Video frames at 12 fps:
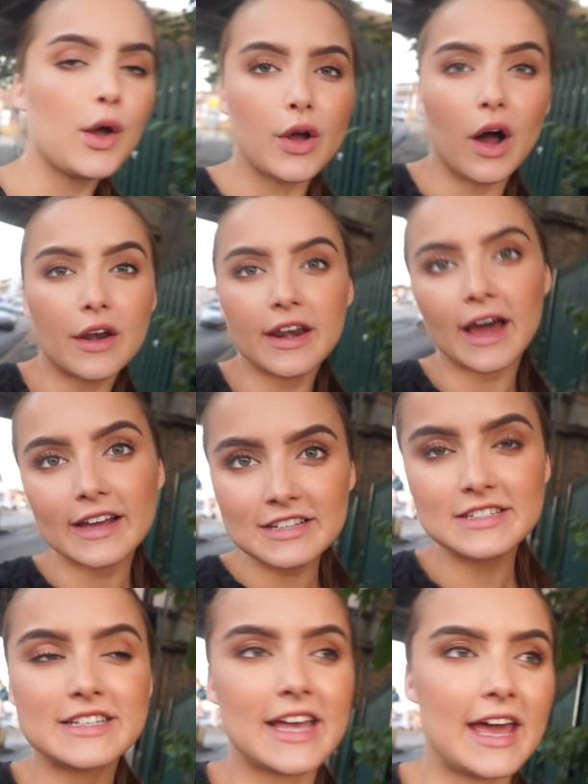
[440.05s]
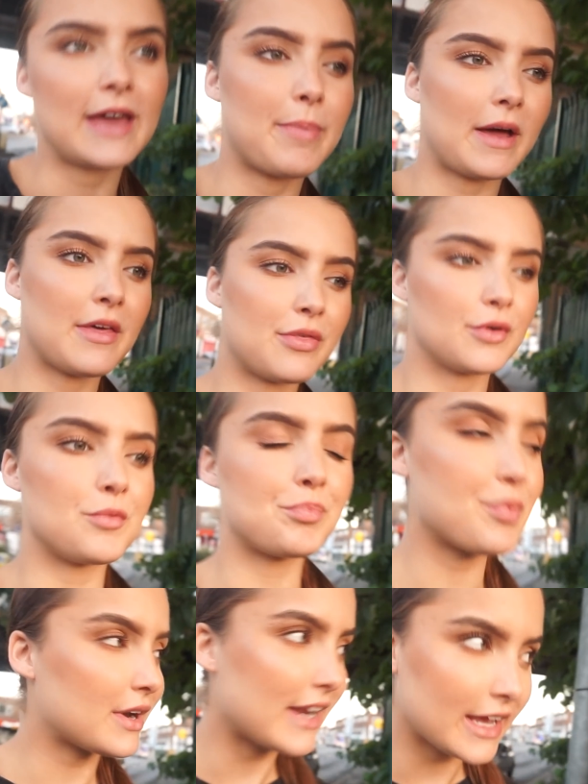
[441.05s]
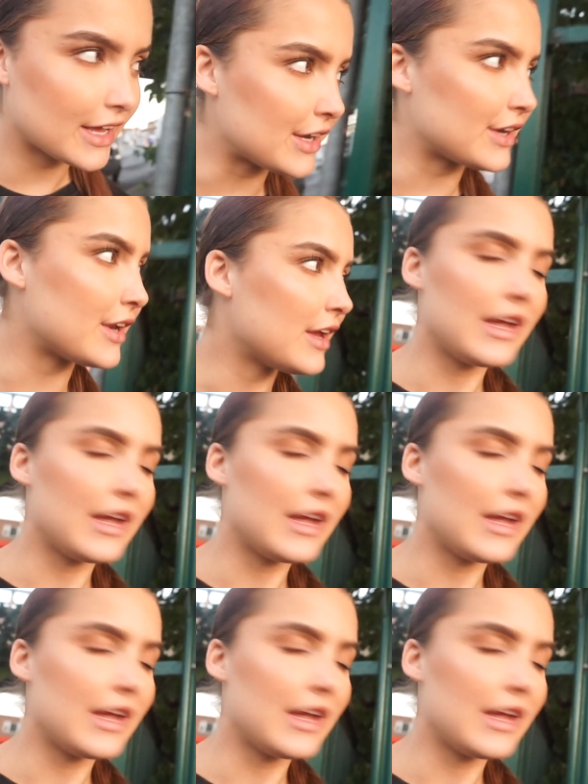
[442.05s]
got a nice tip, I thought brilliant,